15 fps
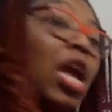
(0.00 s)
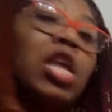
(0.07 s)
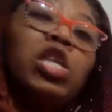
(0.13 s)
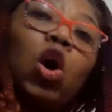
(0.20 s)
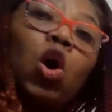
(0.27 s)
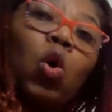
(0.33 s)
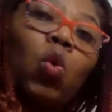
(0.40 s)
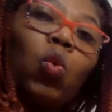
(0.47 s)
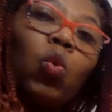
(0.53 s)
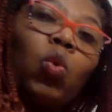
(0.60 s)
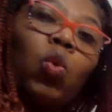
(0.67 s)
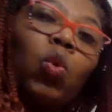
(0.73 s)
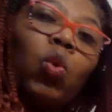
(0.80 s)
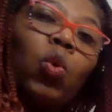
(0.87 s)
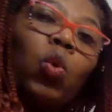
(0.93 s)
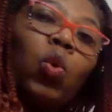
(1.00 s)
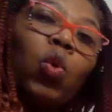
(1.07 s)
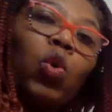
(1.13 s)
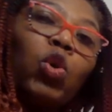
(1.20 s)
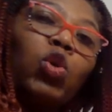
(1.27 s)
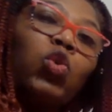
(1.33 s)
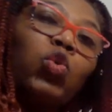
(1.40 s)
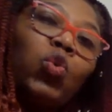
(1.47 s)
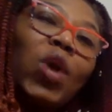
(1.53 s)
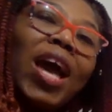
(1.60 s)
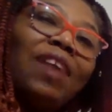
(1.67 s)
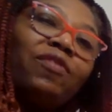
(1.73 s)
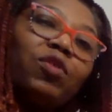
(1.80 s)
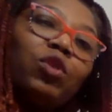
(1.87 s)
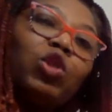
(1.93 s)
Now, you
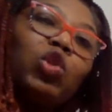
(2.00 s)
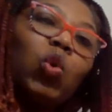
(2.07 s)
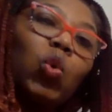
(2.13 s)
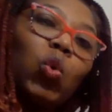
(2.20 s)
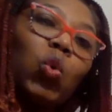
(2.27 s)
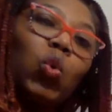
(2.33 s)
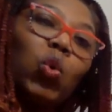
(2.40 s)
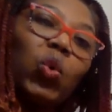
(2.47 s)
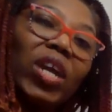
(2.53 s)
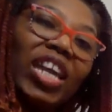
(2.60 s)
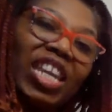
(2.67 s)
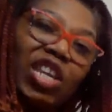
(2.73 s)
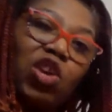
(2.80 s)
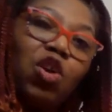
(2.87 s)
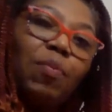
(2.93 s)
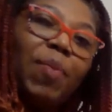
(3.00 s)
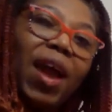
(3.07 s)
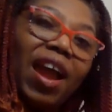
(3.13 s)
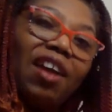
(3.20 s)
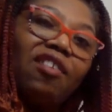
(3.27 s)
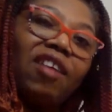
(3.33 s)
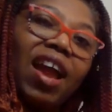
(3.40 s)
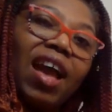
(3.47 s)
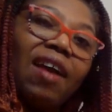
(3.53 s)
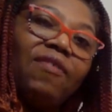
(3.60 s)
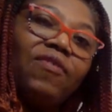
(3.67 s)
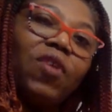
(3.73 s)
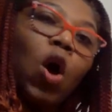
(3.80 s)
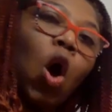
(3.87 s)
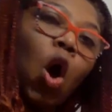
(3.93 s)
have to show in your paragraph
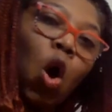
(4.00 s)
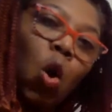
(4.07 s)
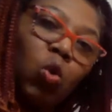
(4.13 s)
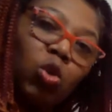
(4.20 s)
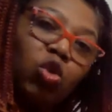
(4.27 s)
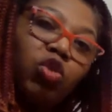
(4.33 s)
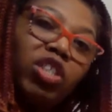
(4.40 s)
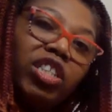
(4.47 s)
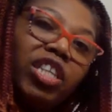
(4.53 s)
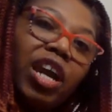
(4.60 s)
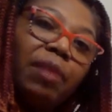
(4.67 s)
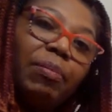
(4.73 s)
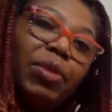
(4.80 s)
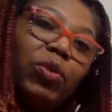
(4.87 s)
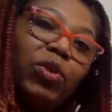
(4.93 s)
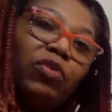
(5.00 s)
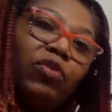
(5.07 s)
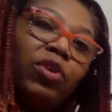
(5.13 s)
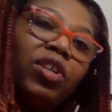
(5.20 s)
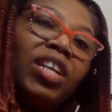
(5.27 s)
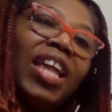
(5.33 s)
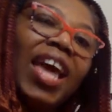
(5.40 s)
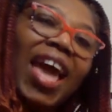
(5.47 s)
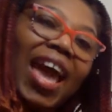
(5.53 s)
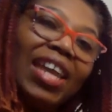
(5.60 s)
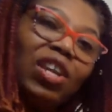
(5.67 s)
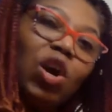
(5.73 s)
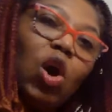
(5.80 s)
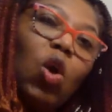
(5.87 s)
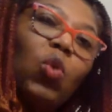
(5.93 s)
how trees are beautiful and
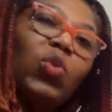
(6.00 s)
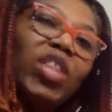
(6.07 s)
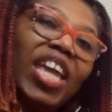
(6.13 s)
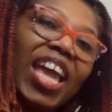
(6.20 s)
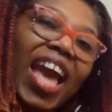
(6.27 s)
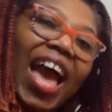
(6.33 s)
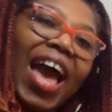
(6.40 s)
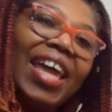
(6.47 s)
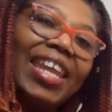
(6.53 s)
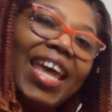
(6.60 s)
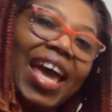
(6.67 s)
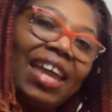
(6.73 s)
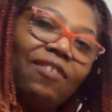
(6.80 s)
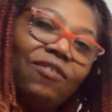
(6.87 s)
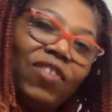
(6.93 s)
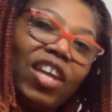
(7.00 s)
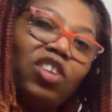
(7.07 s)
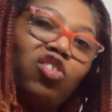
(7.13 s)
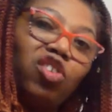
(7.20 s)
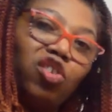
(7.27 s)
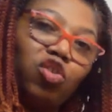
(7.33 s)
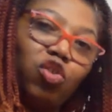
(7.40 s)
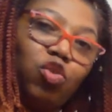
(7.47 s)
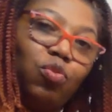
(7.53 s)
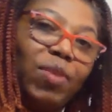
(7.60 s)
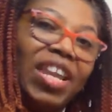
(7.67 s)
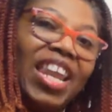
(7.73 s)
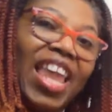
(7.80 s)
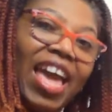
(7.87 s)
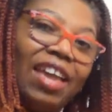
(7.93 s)
how they add adventure to
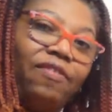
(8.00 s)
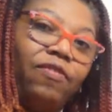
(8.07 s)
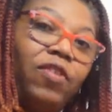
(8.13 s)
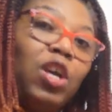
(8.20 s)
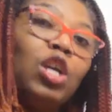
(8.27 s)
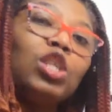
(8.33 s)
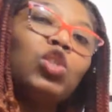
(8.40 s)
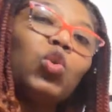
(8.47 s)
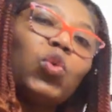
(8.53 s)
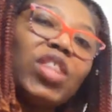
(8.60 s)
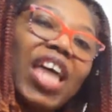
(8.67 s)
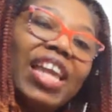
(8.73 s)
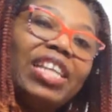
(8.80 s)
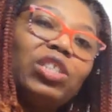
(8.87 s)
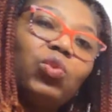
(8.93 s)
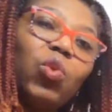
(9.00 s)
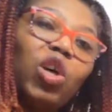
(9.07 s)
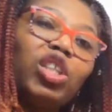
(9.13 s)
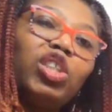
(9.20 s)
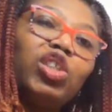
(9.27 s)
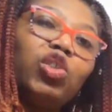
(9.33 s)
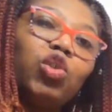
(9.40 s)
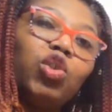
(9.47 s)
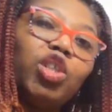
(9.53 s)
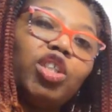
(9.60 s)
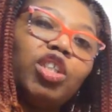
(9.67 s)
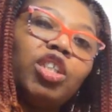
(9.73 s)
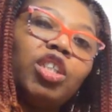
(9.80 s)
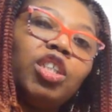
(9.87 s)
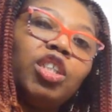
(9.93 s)
human life. So that is what
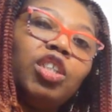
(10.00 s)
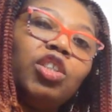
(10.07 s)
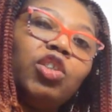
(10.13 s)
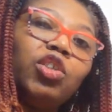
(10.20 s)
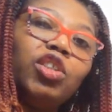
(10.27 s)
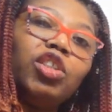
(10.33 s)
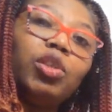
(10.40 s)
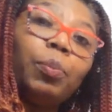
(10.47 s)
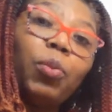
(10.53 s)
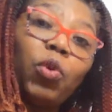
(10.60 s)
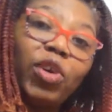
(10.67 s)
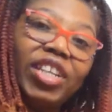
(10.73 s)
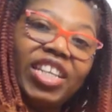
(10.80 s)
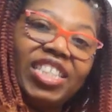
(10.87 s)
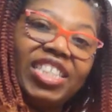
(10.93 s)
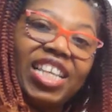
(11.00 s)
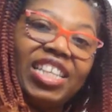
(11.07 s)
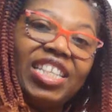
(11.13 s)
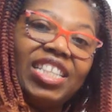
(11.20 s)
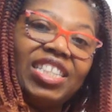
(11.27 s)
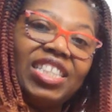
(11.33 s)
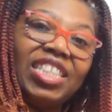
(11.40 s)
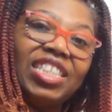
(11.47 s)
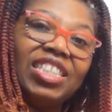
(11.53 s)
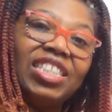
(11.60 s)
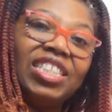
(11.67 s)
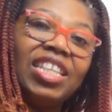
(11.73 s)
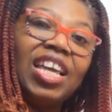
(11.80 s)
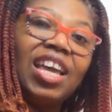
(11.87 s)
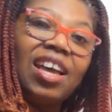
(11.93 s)
your supporting
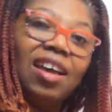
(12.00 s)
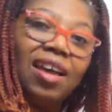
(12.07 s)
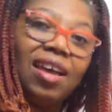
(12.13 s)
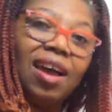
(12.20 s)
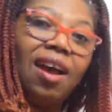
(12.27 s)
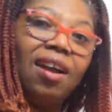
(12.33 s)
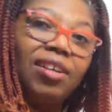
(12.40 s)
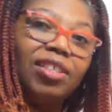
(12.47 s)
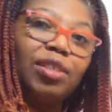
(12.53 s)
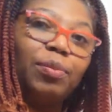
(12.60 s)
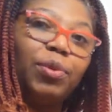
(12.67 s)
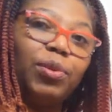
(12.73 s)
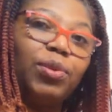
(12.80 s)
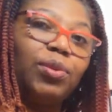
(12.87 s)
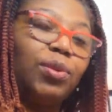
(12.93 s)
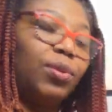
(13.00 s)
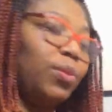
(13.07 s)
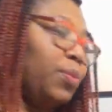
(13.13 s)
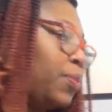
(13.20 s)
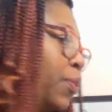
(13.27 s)
sentences are supposed to do.